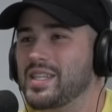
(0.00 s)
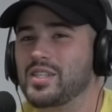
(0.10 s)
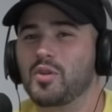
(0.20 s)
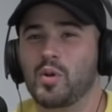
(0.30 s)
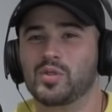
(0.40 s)
This is
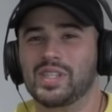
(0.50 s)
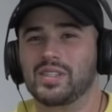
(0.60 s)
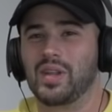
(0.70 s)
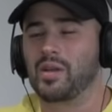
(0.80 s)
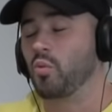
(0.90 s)
the most,
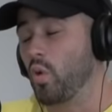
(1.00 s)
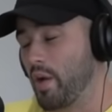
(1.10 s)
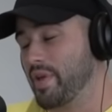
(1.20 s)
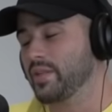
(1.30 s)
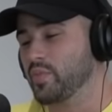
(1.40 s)
like, I
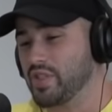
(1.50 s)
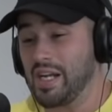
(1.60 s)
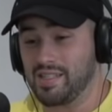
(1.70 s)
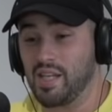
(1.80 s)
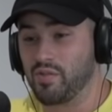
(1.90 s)
mean,
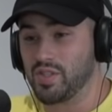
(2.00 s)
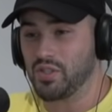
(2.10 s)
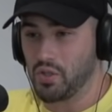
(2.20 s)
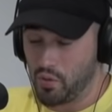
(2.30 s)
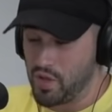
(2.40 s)
besides San
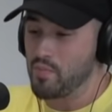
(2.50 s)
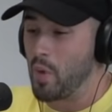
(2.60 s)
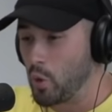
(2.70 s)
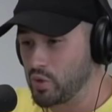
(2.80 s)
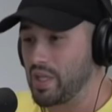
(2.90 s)
Francisco, the
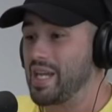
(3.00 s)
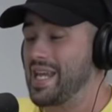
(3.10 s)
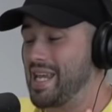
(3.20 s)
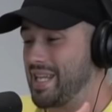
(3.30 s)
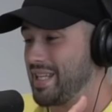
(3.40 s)
most
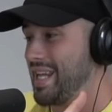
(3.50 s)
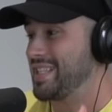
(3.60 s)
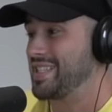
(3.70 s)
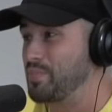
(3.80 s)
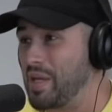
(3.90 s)

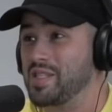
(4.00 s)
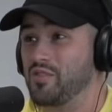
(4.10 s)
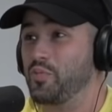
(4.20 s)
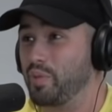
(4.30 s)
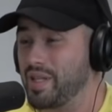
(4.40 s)

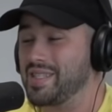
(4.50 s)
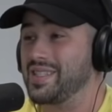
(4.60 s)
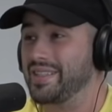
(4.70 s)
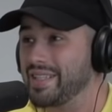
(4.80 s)
expensive place to